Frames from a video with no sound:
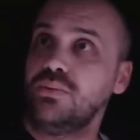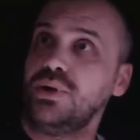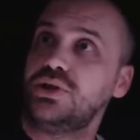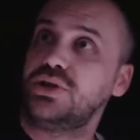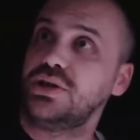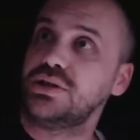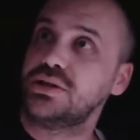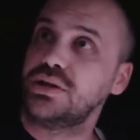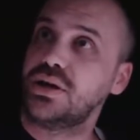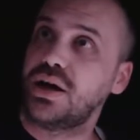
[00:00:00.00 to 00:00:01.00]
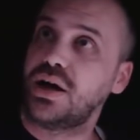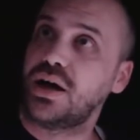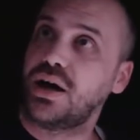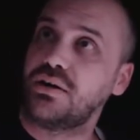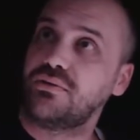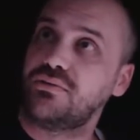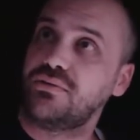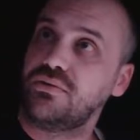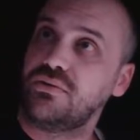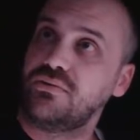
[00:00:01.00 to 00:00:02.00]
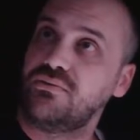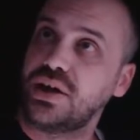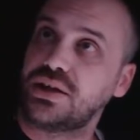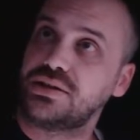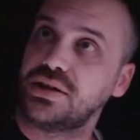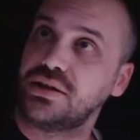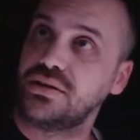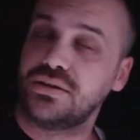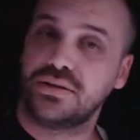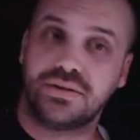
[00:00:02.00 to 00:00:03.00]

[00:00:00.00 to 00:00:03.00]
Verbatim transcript: which is half vector